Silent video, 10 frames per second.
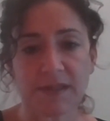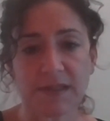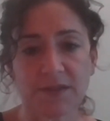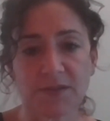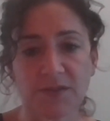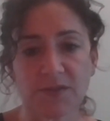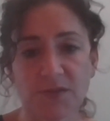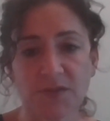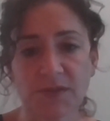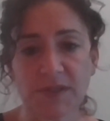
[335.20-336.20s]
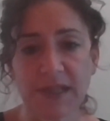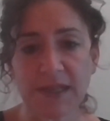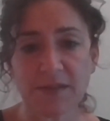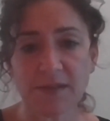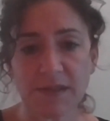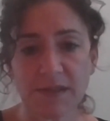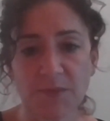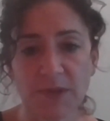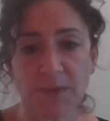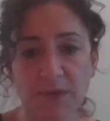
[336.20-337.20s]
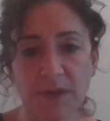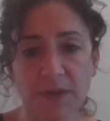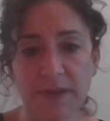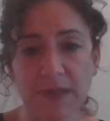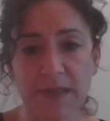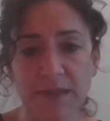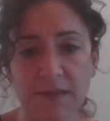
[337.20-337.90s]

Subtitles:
Hang on 2 seconds and we will go ahead.